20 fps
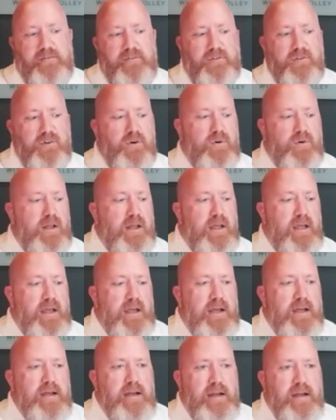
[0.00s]
So
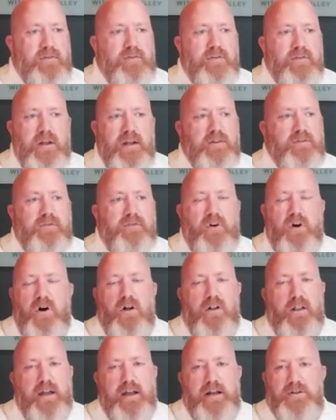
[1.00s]
it's for
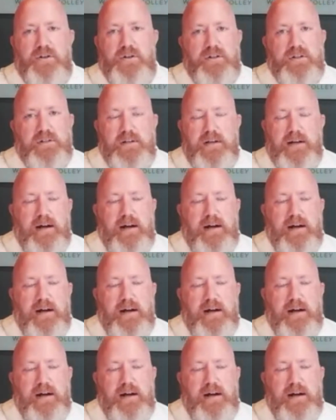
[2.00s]
all ages.